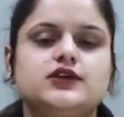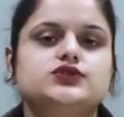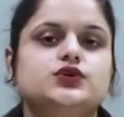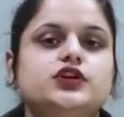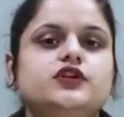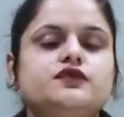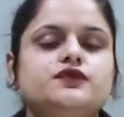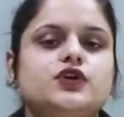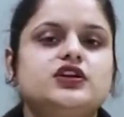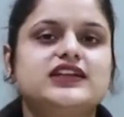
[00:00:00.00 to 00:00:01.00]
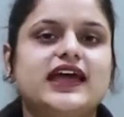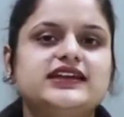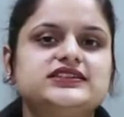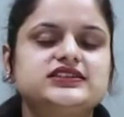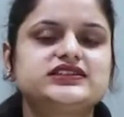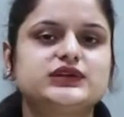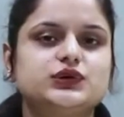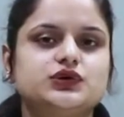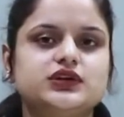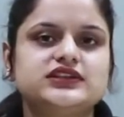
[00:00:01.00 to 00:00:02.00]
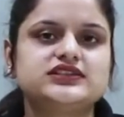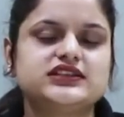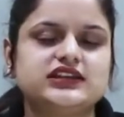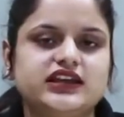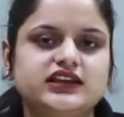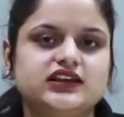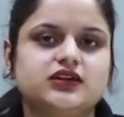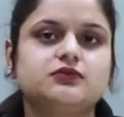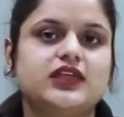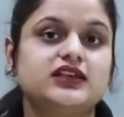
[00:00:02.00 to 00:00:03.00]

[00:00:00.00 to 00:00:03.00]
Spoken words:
So So if your diet is low in selenium,